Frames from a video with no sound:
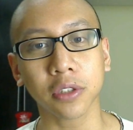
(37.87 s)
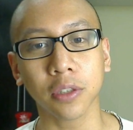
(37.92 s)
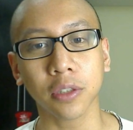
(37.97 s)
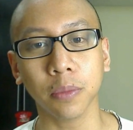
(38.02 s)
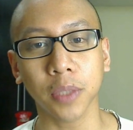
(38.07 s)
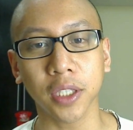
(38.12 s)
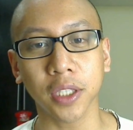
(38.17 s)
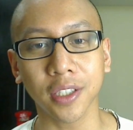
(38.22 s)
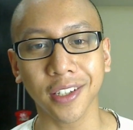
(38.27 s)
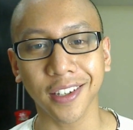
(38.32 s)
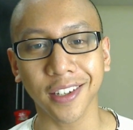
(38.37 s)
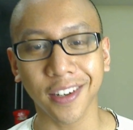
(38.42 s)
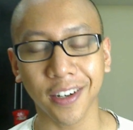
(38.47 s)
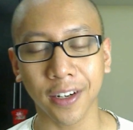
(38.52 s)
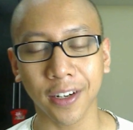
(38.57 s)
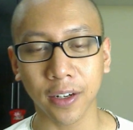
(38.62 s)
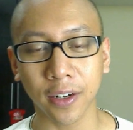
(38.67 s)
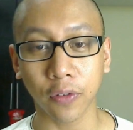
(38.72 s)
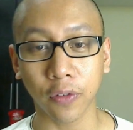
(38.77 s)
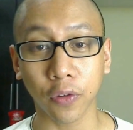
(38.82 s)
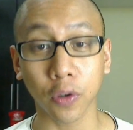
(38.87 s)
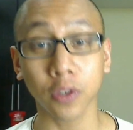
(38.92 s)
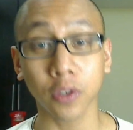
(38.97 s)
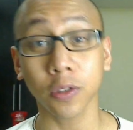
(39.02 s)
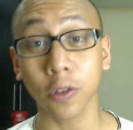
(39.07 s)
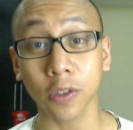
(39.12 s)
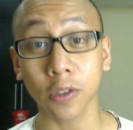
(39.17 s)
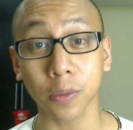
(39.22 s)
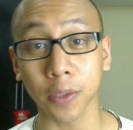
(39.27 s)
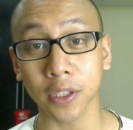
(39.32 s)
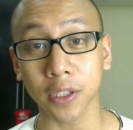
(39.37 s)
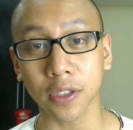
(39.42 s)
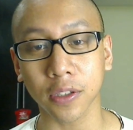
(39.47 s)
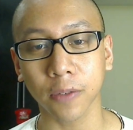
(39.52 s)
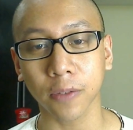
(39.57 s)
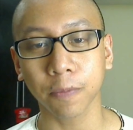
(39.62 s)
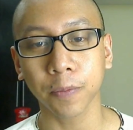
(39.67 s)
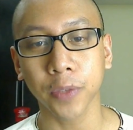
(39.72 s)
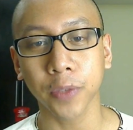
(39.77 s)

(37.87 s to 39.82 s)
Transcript: to me for endorsements.